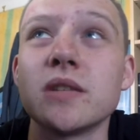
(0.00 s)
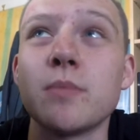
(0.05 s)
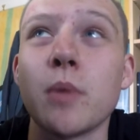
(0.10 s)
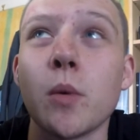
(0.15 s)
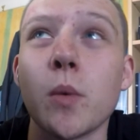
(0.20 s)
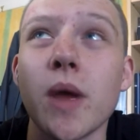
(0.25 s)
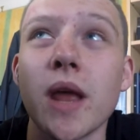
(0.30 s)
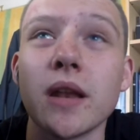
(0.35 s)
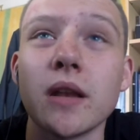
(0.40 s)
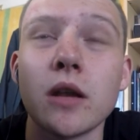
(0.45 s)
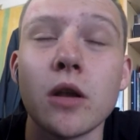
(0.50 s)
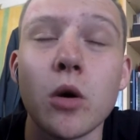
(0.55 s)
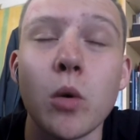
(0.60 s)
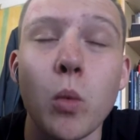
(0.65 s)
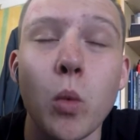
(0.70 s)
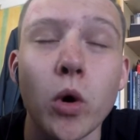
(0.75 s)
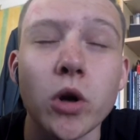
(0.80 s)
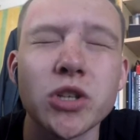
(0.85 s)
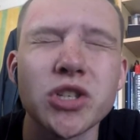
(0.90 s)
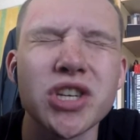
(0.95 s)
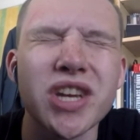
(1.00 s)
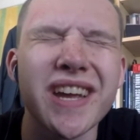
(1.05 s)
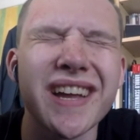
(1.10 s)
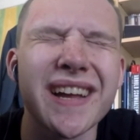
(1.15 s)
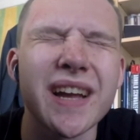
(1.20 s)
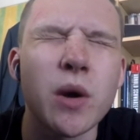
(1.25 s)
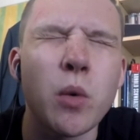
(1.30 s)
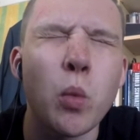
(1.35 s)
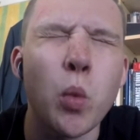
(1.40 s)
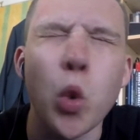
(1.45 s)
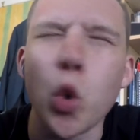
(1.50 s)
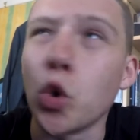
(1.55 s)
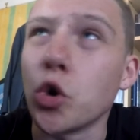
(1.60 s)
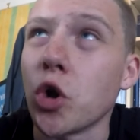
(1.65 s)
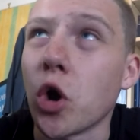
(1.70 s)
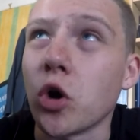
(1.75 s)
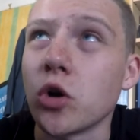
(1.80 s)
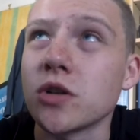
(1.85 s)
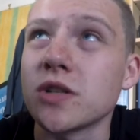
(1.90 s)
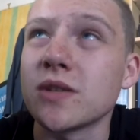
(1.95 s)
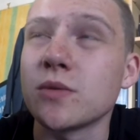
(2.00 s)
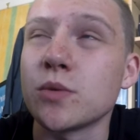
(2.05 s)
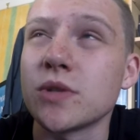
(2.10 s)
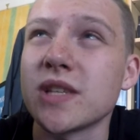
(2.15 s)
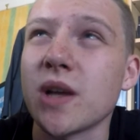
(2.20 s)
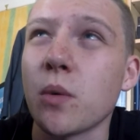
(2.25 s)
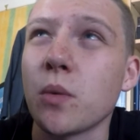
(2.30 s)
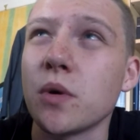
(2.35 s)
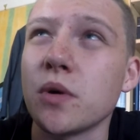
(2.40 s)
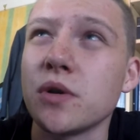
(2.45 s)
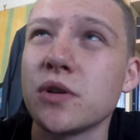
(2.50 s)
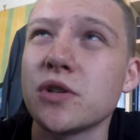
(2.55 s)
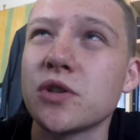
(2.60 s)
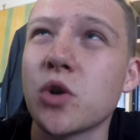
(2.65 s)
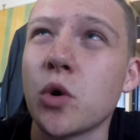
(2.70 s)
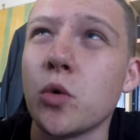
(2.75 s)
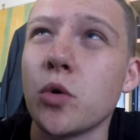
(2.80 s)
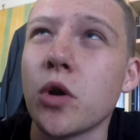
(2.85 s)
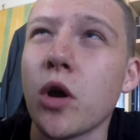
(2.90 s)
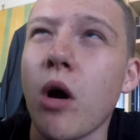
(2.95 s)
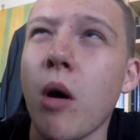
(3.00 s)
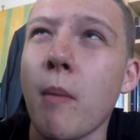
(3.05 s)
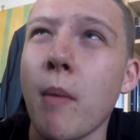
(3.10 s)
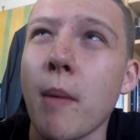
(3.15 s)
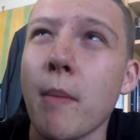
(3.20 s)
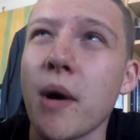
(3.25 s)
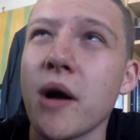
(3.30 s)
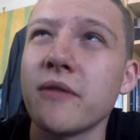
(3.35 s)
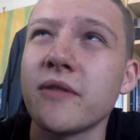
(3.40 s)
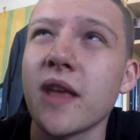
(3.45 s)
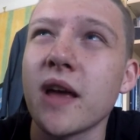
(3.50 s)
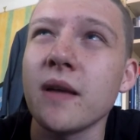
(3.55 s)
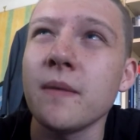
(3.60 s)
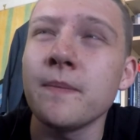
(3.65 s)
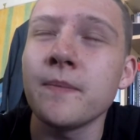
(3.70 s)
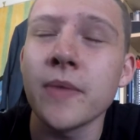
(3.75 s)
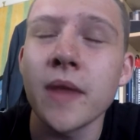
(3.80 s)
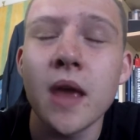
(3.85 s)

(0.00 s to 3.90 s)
but we ended up watching War Dogs. Was that what it was called on my birthday?